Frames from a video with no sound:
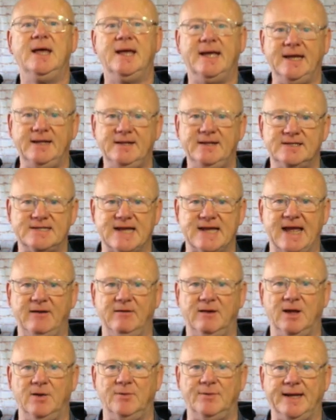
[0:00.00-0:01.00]
in the
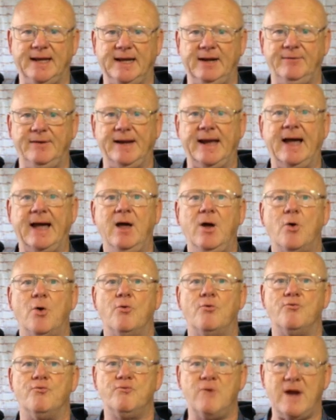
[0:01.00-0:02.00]
download area,
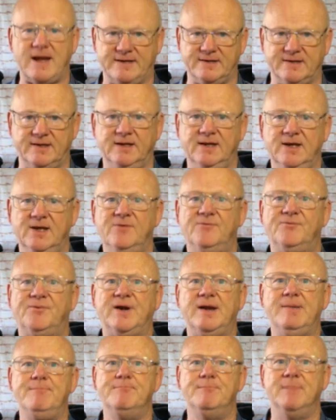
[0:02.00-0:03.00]
ready for
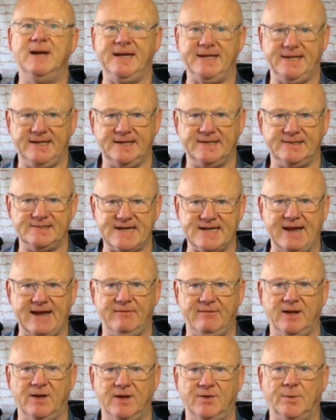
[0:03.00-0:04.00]
immediate
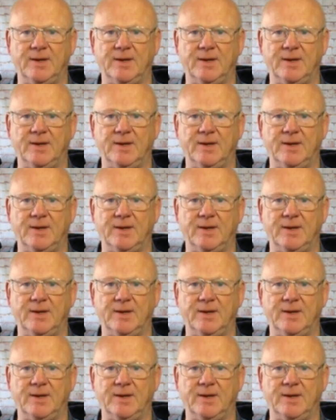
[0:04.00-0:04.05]
download.